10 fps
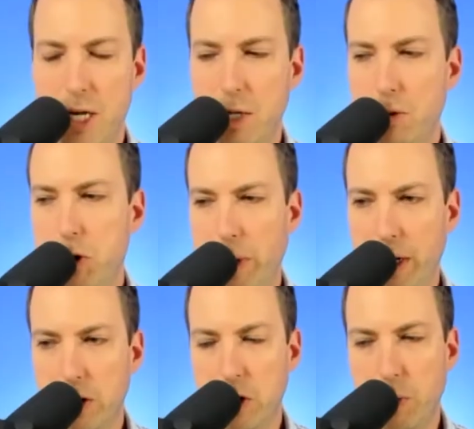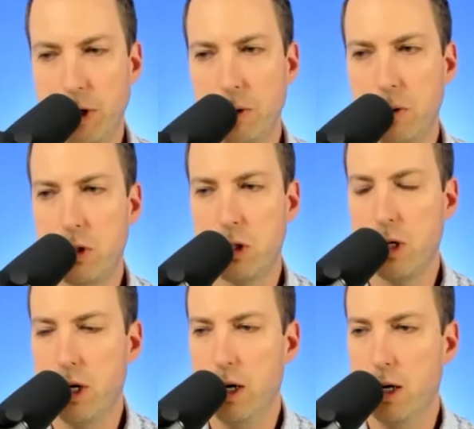what you mean. So we use
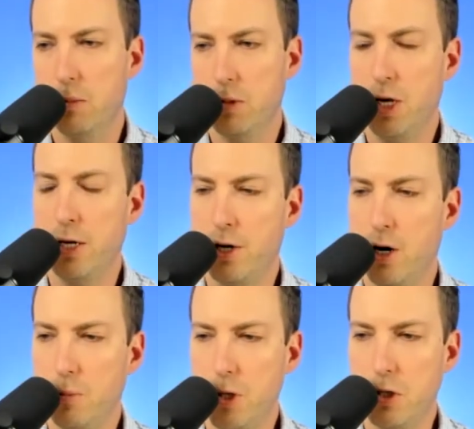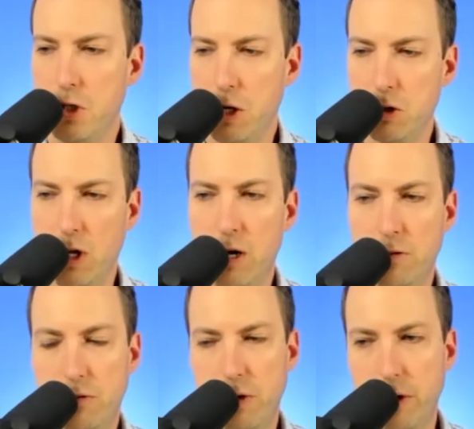it's not Gong, but it's SalesLoft
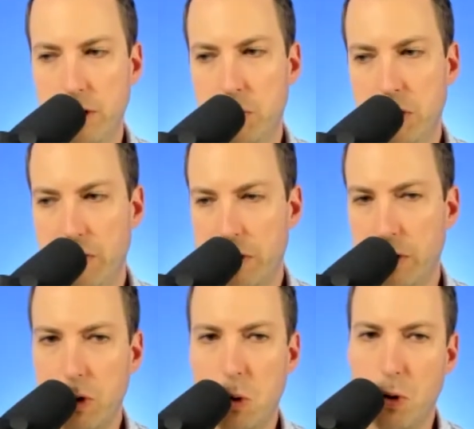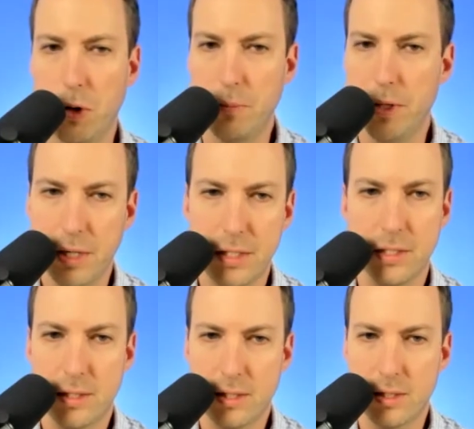for specifically recording meetings
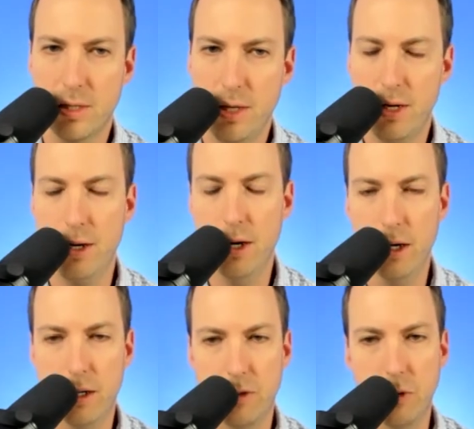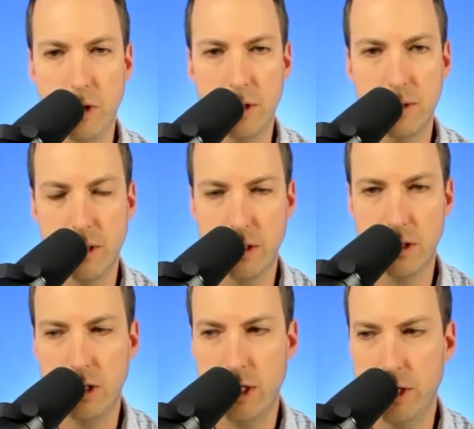and things like that through
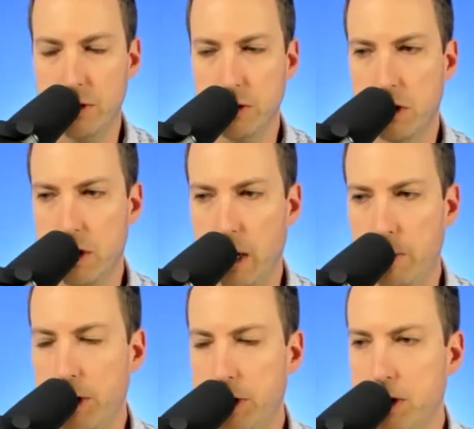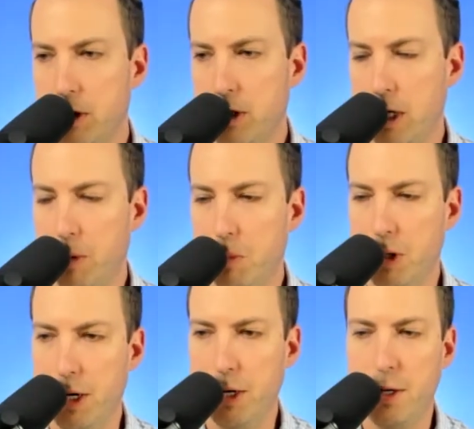a sales operations type of
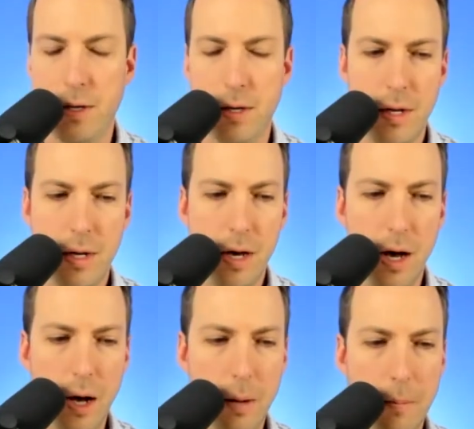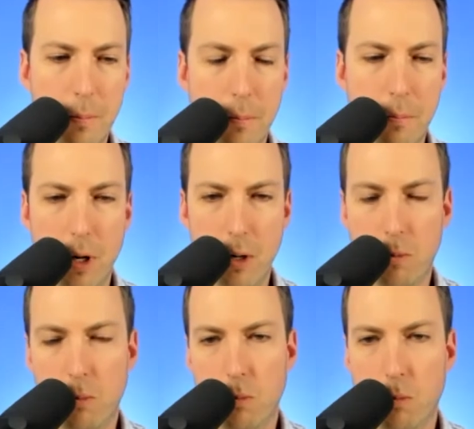play. But
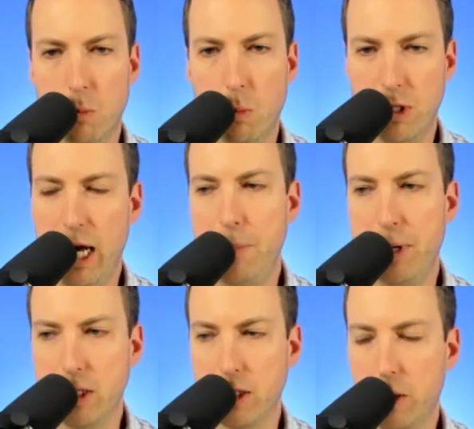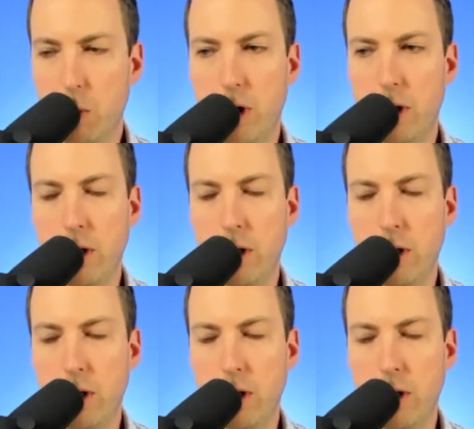what's happening is like we